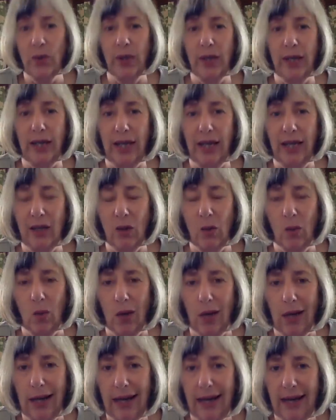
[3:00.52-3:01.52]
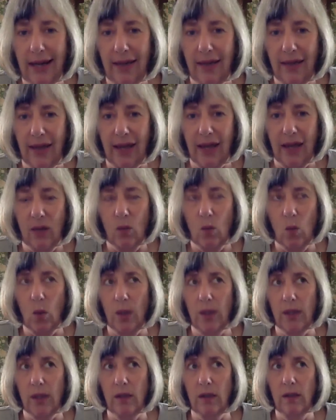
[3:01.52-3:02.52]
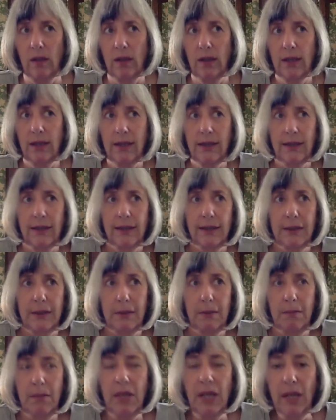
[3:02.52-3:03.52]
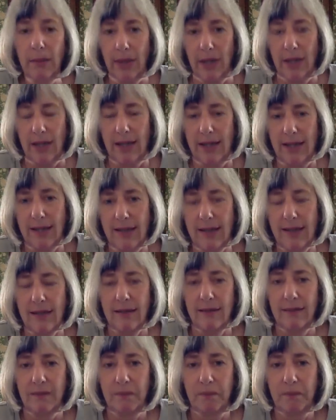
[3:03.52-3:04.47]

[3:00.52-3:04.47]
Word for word: it in a way that will minimize.